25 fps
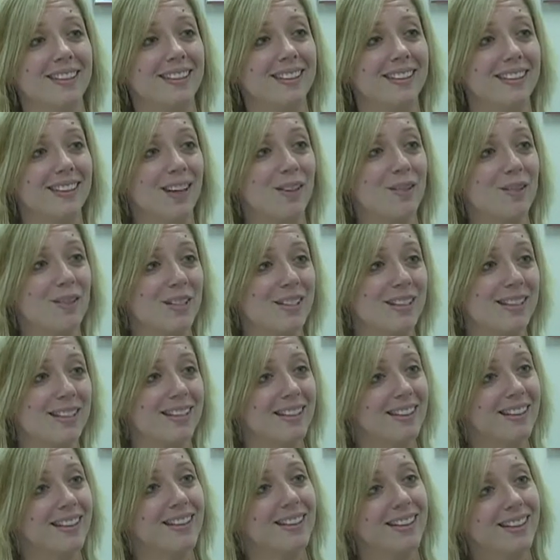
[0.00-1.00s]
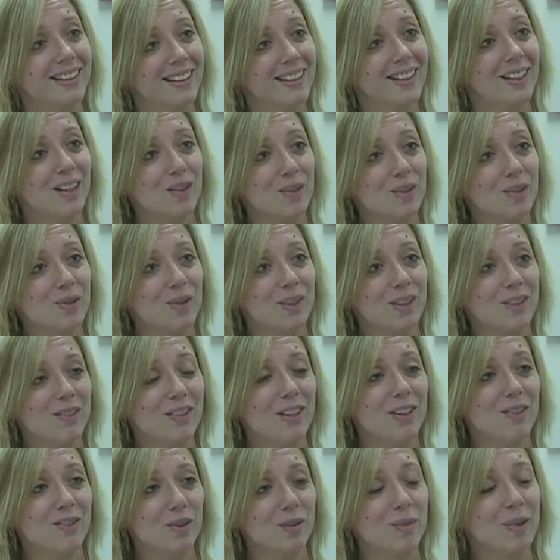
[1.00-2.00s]
that was really
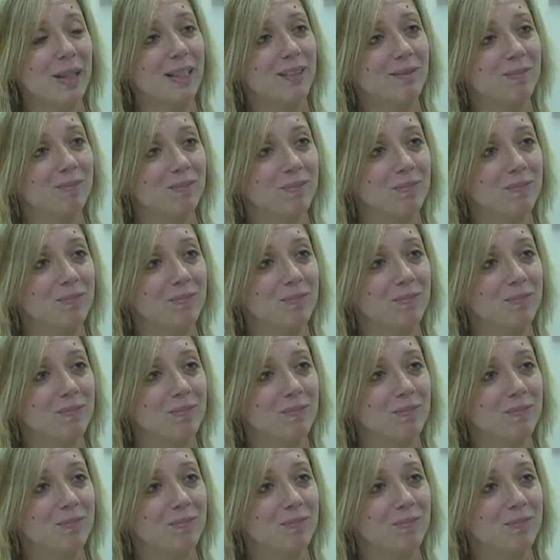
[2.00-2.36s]
fun for me.